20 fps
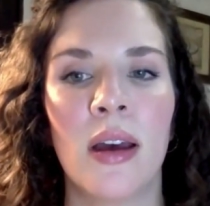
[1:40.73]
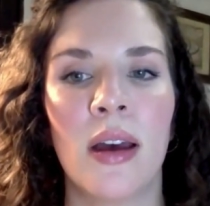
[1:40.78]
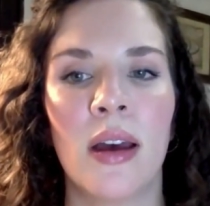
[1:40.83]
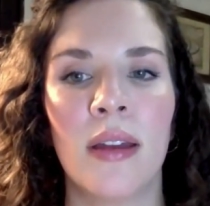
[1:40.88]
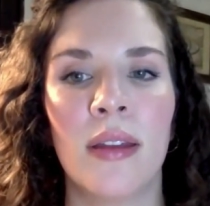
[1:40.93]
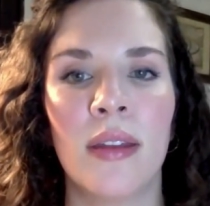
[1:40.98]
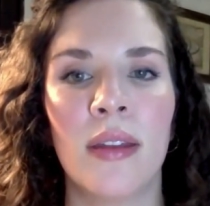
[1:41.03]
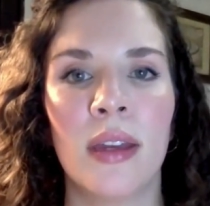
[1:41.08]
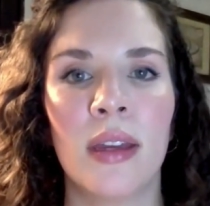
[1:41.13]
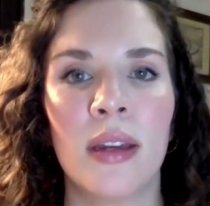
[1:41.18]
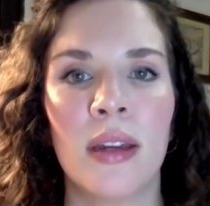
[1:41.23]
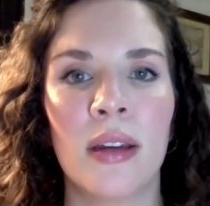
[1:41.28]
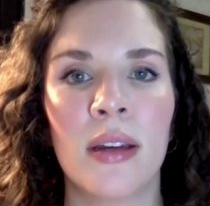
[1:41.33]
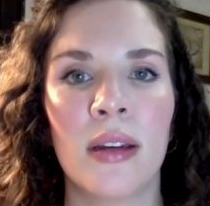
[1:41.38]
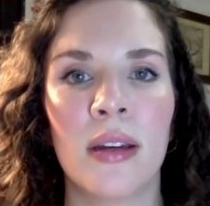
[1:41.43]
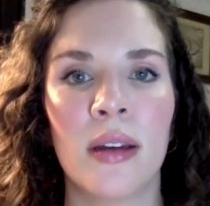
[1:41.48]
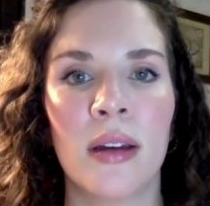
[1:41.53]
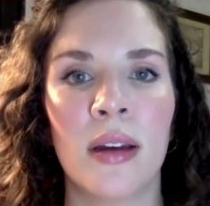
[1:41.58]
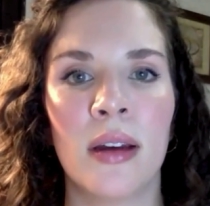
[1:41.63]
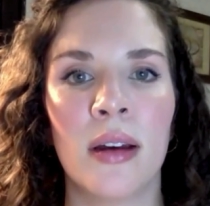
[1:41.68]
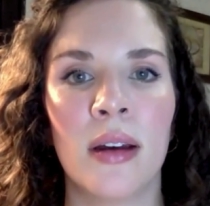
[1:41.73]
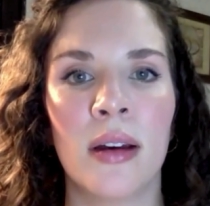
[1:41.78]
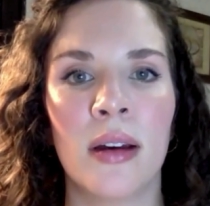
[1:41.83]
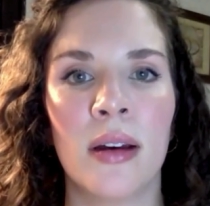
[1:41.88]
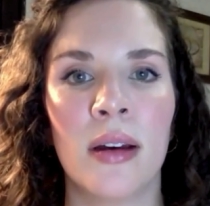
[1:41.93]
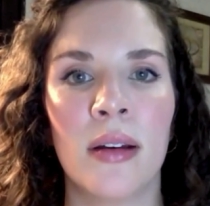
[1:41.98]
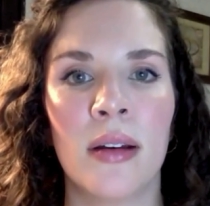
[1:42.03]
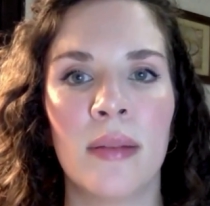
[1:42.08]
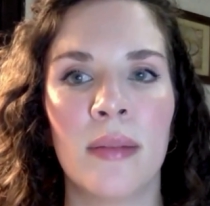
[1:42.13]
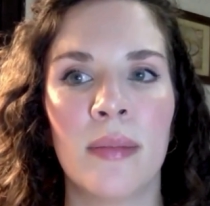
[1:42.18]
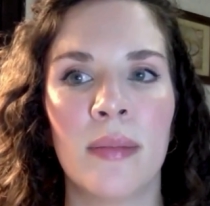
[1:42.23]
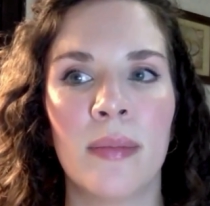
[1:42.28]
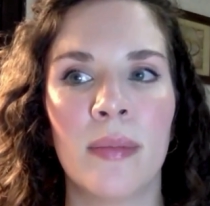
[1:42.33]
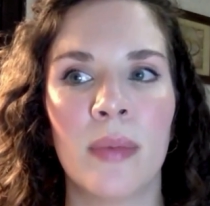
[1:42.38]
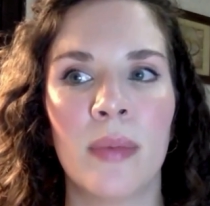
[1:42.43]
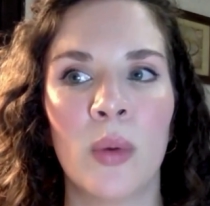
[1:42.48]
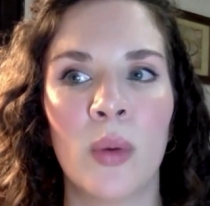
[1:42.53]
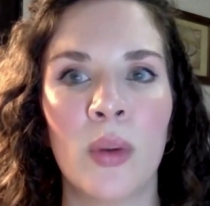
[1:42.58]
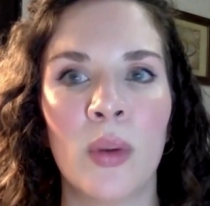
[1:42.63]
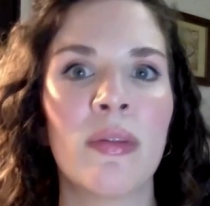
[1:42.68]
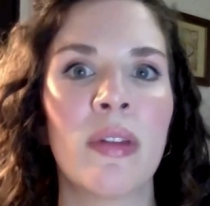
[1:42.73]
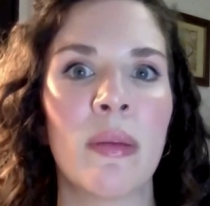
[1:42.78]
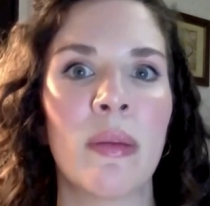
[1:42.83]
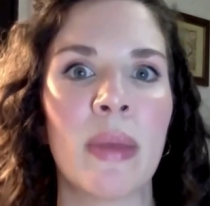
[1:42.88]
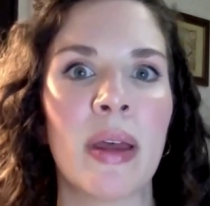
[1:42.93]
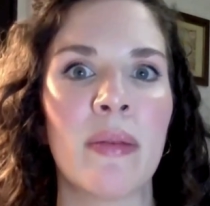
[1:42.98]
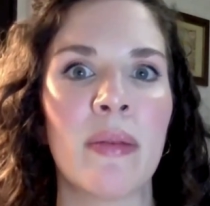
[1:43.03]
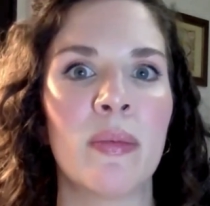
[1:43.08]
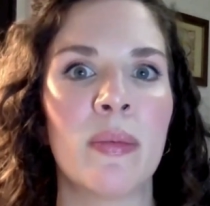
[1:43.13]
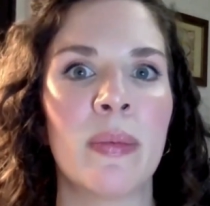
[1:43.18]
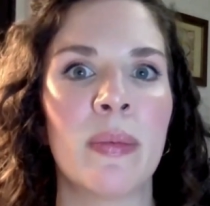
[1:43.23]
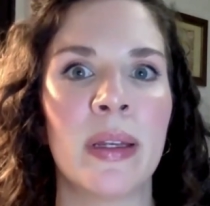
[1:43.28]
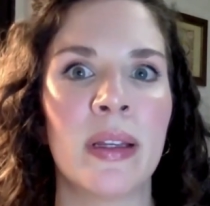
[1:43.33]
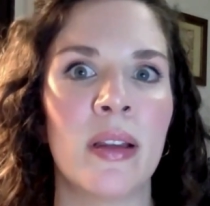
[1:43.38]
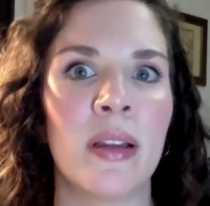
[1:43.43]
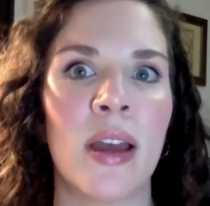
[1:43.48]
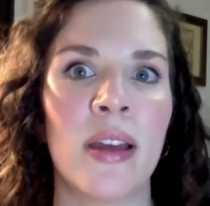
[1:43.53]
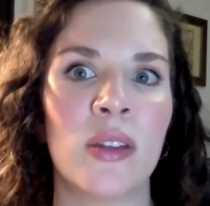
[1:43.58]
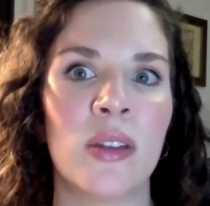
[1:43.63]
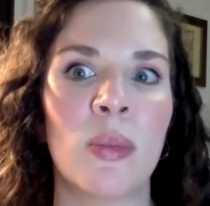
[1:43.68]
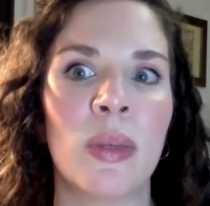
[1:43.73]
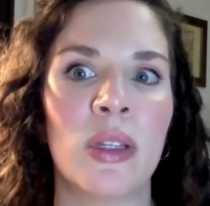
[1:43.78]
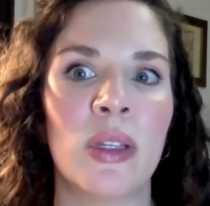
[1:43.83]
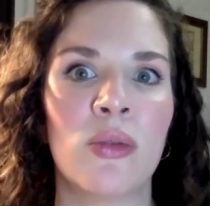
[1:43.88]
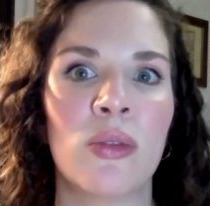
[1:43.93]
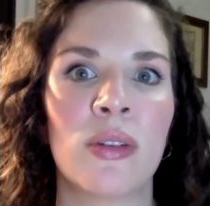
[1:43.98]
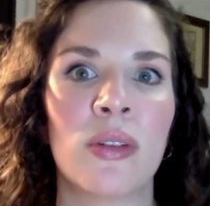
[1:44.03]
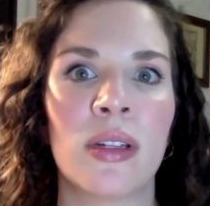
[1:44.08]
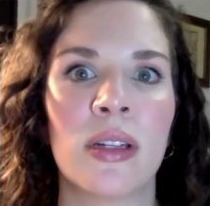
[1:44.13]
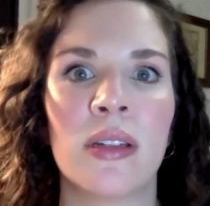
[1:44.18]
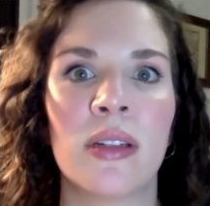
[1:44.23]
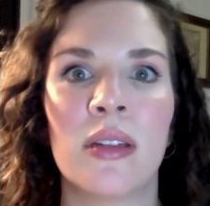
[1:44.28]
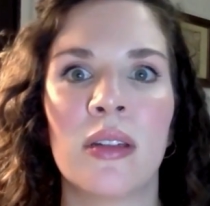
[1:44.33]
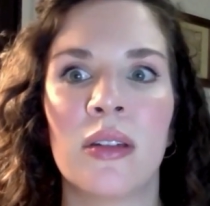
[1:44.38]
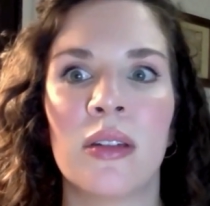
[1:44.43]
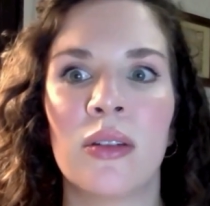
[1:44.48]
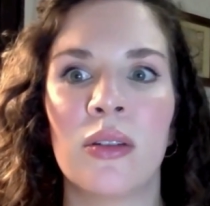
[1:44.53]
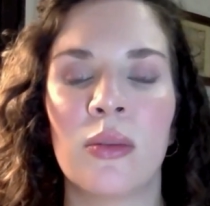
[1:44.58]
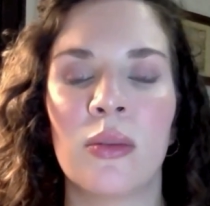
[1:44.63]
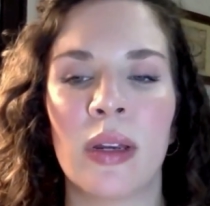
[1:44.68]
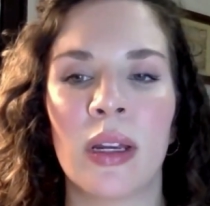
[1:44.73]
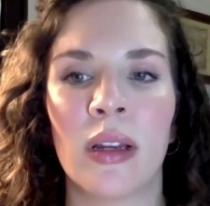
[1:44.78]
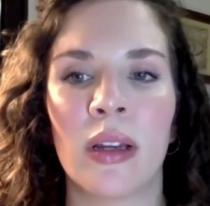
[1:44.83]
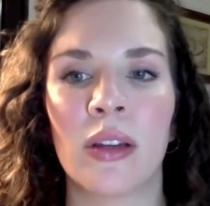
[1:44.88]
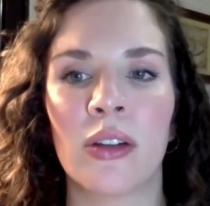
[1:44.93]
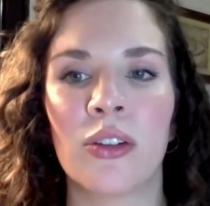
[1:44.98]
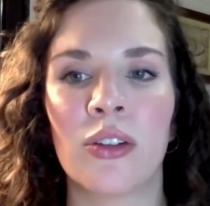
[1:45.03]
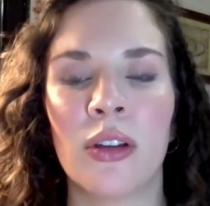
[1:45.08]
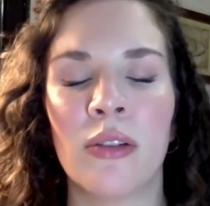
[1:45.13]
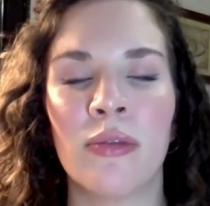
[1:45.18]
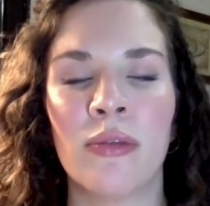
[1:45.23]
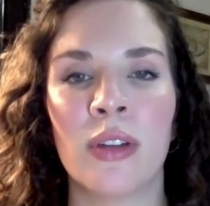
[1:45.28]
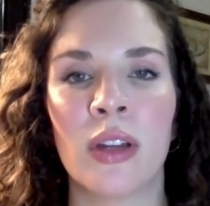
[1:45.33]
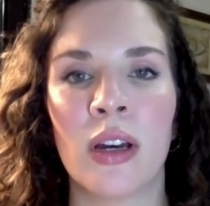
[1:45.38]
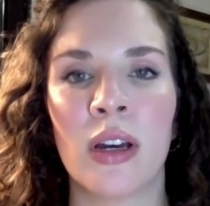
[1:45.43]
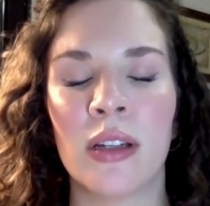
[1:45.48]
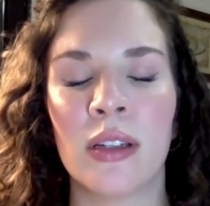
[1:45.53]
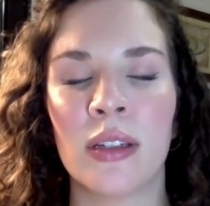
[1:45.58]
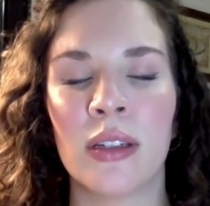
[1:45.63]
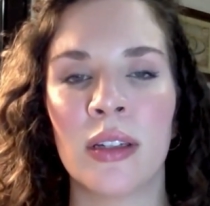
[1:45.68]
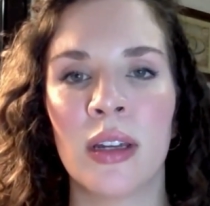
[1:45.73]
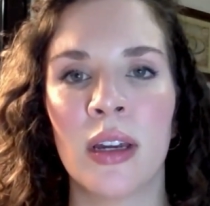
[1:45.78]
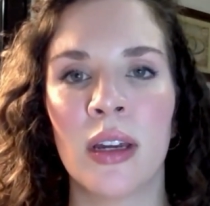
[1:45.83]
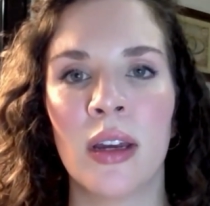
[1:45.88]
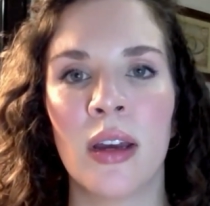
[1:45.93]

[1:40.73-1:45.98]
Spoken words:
I think all of them has been translated into English, if not,